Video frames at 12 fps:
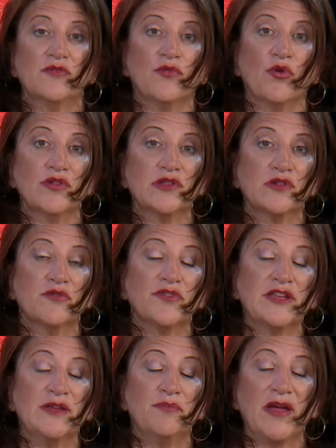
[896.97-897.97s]
Also,
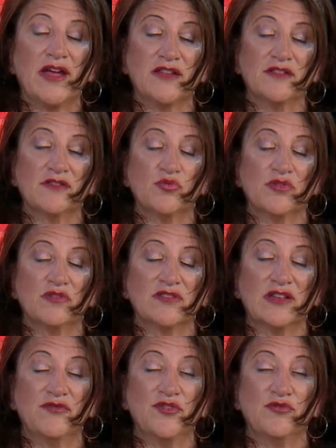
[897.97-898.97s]
the pens will
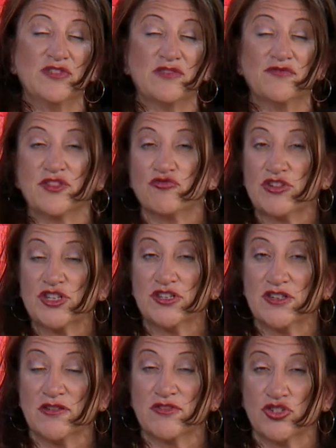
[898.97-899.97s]
give you a different rich
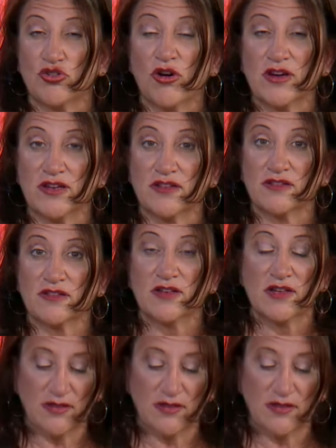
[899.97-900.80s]
uh, darkness.